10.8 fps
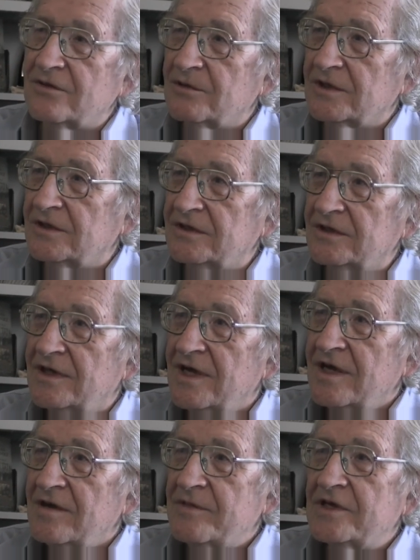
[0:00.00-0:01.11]
of the world,
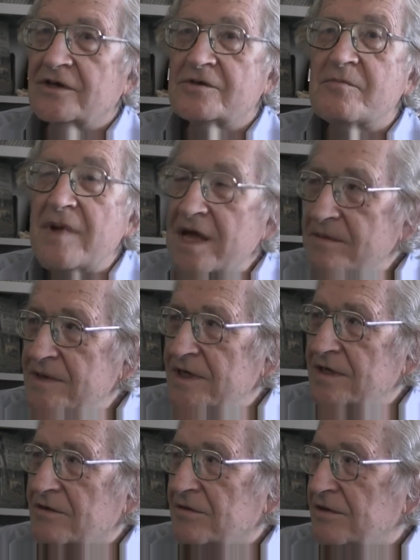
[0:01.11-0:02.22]
because
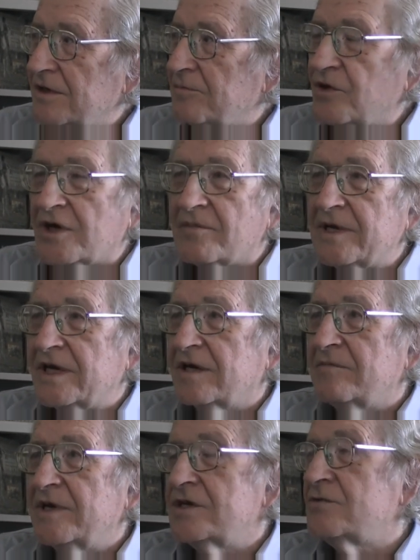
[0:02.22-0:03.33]
maybe they'll put up an
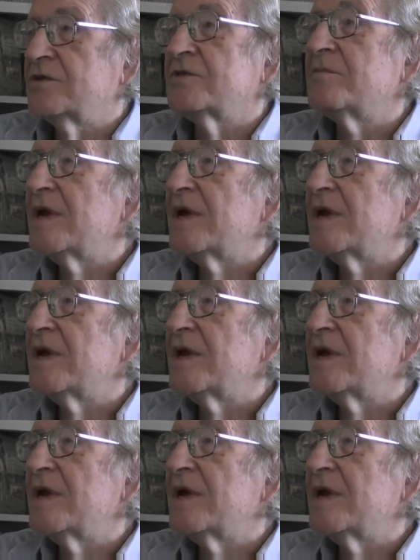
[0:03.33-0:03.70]
air base, which